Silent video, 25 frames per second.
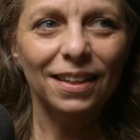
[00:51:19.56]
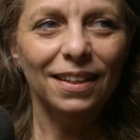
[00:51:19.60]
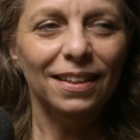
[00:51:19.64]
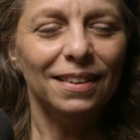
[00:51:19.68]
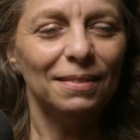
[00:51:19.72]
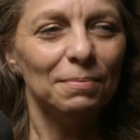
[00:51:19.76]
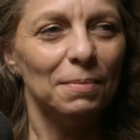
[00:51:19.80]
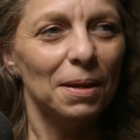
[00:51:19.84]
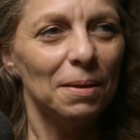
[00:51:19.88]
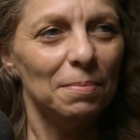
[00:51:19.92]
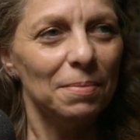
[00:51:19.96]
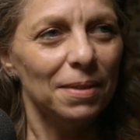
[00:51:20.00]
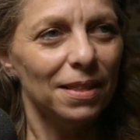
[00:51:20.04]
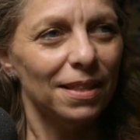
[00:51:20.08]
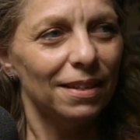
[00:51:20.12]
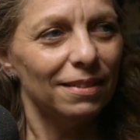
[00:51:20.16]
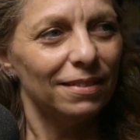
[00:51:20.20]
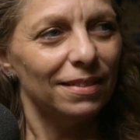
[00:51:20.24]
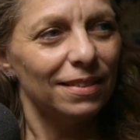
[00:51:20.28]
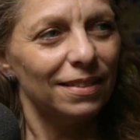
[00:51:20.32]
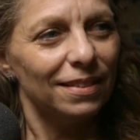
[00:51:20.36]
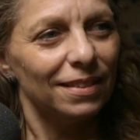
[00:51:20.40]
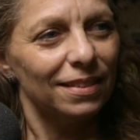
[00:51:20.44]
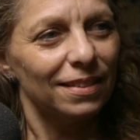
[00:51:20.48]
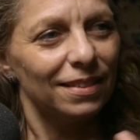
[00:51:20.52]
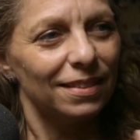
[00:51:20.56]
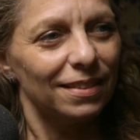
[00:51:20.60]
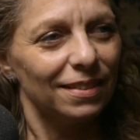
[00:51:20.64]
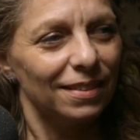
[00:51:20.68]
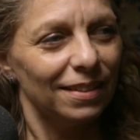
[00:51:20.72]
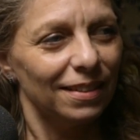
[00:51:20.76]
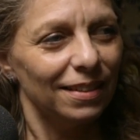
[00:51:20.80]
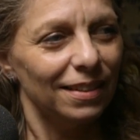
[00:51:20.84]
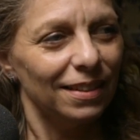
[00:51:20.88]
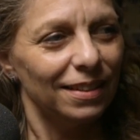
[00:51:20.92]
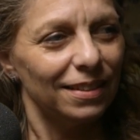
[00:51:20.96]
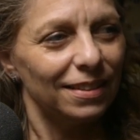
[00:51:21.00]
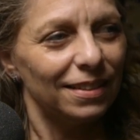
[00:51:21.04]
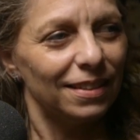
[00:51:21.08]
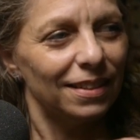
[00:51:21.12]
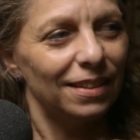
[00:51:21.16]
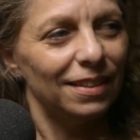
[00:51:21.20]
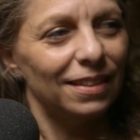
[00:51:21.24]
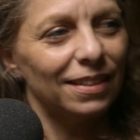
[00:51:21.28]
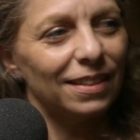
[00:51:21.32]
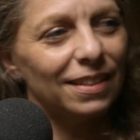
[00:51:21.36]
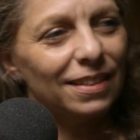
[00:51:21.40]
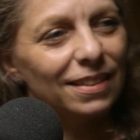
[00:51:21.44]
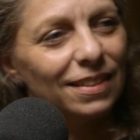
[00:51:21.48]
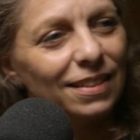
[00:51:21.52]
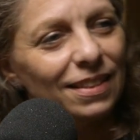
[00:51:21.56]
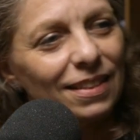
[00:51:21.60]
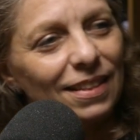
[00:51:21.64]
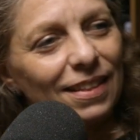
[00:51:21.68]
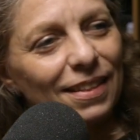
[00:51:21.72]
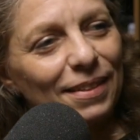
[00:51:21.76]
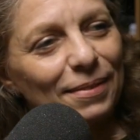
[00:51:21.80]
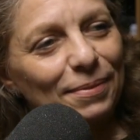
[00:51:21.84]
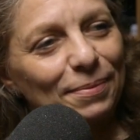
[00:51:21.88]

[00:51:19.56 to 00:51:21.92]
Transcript: maybe there's this... I need to look into that.